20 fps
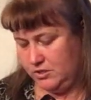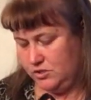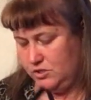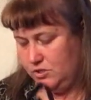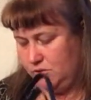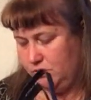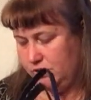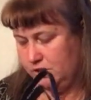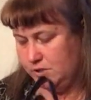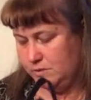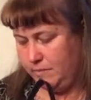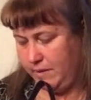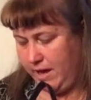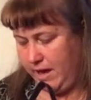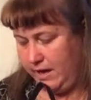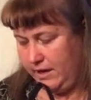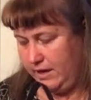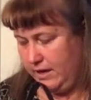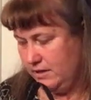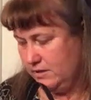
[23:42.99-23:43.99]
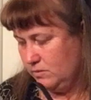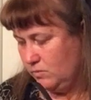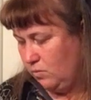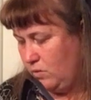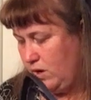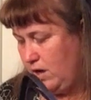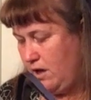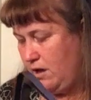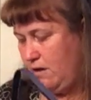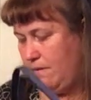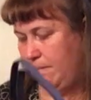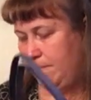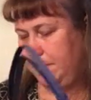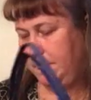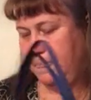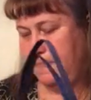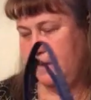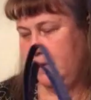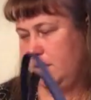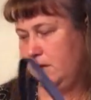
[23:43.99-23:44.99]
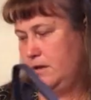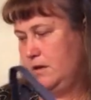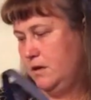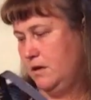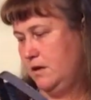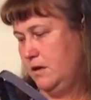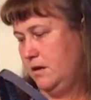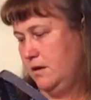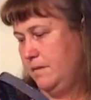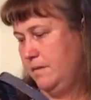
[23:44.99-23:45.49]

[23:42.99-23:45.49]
to this bag as well.